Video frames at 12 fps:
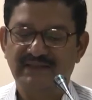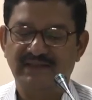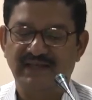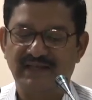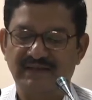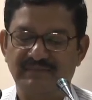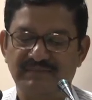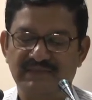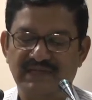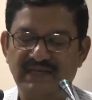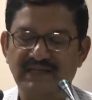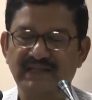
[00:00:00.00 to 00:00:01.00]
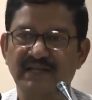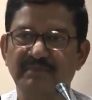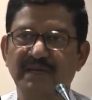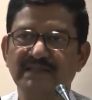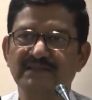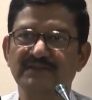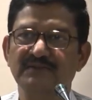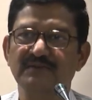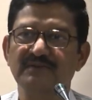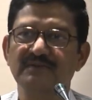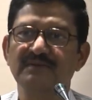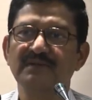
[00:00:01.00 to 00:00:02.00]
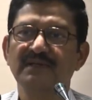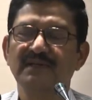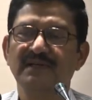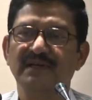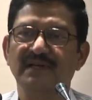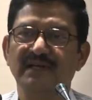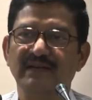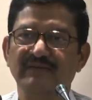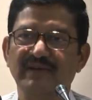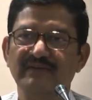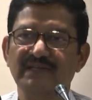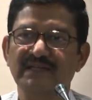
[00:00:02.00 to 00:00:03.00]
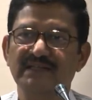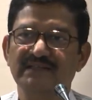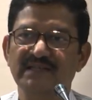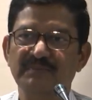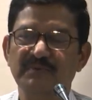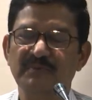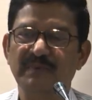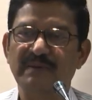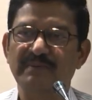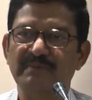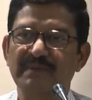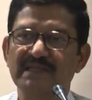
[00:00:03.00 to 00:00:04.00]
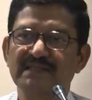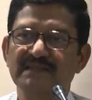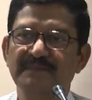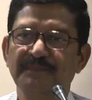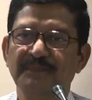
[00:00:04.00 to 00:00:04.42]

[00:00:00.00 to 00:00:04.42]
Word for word: they are trying their best to uh, revive the Sirpur paper mills.